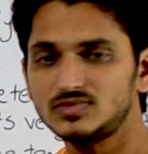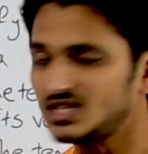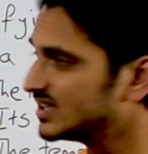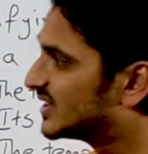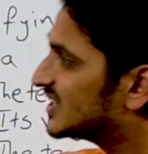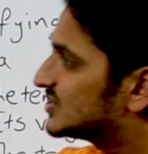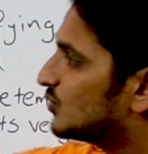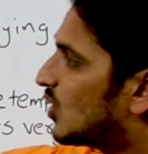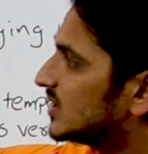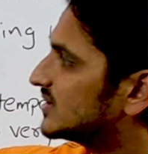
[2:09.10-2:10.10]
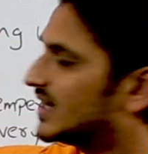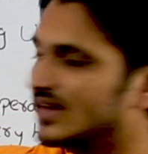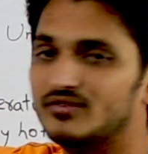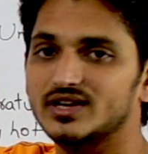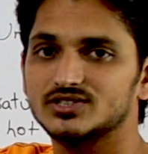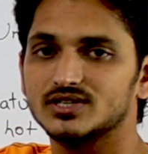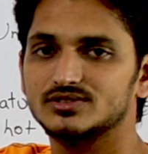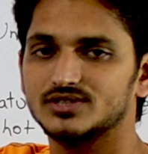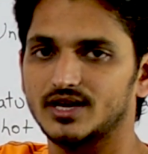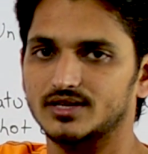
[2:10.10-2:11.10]
That's what the definition
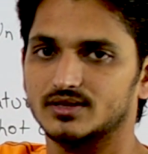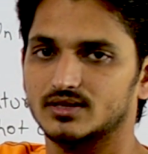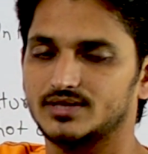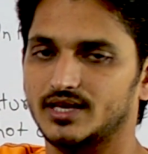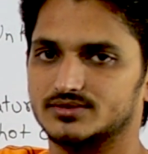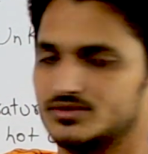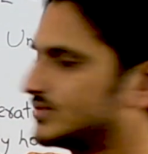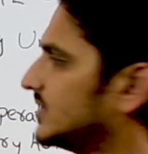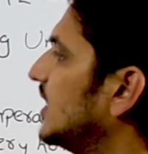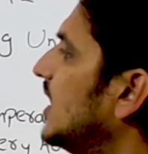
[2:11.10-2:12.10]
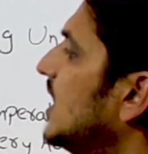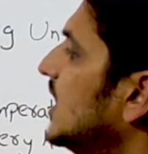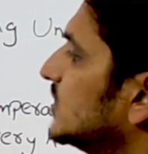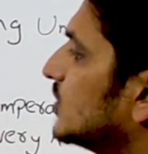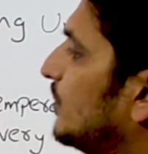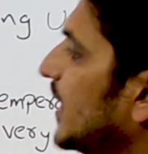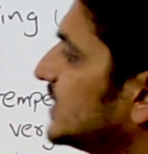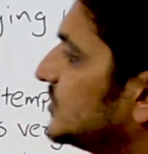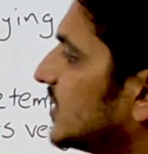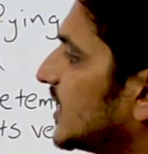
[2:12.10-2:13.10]
says. So
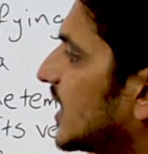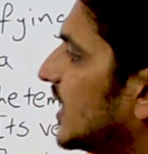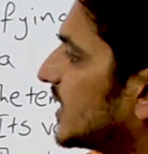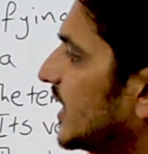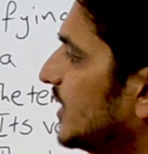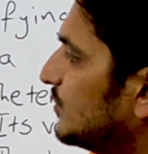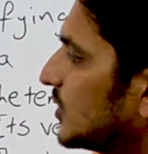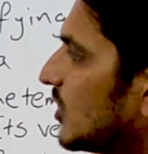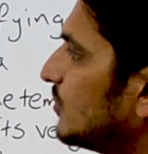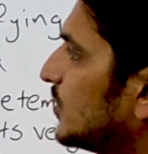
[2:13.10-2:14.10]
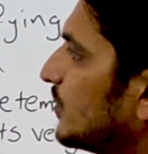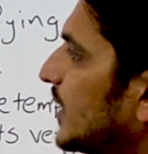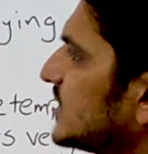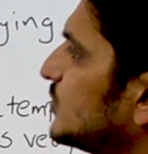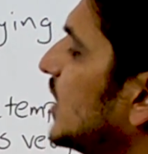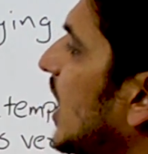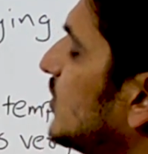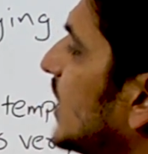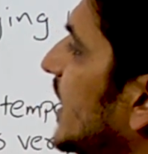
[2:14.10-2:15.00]
based on the collected input output pairs, we have to